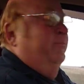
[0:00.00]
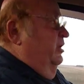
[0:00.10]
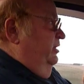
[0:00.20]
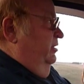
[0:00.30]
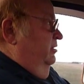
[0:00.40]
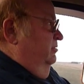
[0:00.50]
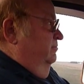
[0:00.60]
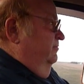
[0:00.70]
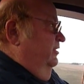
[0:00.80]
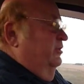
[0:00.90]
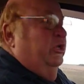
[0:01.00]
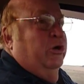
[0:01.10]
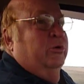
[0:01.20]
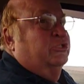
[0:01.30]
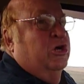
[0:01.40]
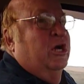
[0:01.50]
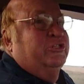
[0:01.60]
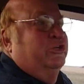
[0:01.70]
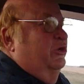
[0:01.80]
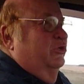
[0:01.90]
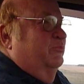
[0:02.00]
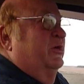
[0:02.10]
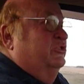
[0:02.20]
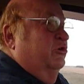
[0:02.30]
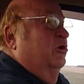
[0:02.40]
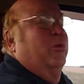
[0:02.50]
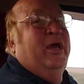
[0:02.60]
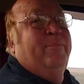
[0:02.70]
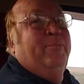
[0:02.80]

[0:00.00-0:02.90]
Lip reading: But it'll, you know, it's costing you as much to grow that